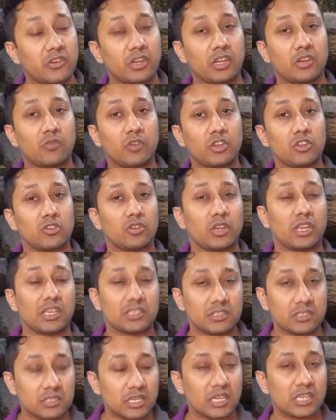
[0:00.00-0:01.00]
rate when you're
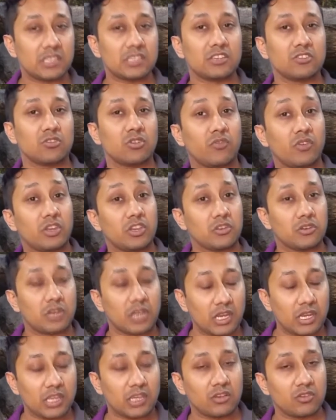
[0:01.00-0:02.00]
exercising or when you're
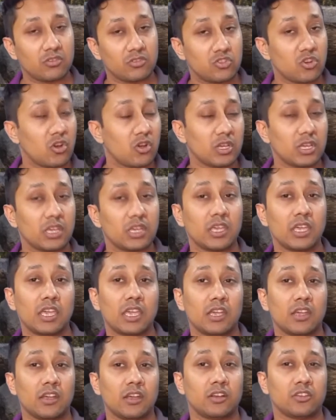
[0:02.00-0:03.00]
running or jogging.
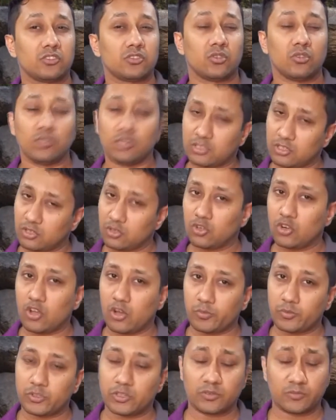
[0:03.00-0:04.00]
So it's a good
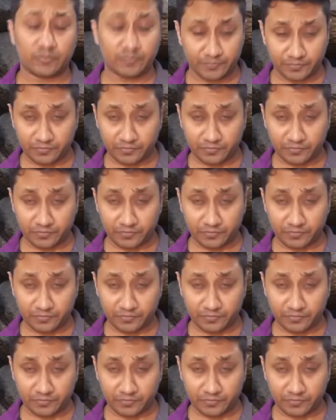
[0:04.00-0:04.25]
option.